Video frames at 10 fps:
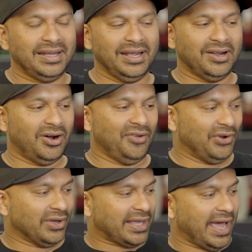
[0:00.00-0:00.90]
You know, if
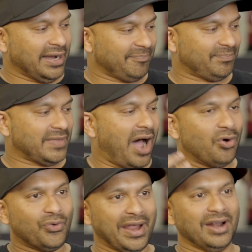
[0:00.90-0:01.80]
you look at
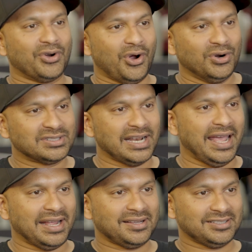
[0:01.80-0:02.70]
how railroads
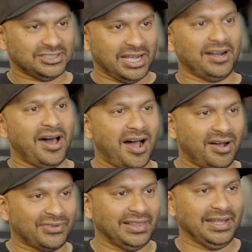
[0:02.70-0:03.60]
like started
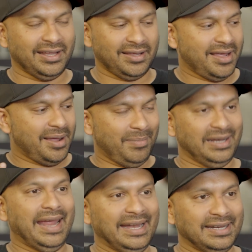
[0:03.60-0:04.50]
off in the
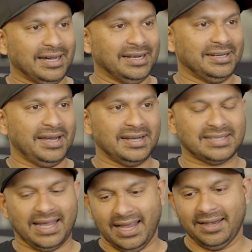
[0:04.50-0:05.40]

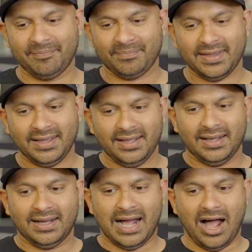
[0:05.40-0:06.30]
mid-1800s and
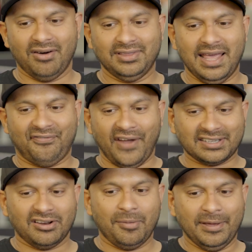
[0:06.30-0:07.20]
how they
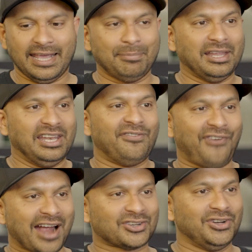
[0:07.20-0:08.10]
effectively became the de
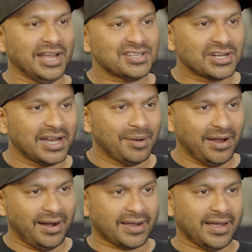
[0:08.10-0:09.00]
facto industry in
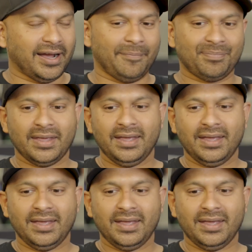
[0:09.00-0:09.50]
America,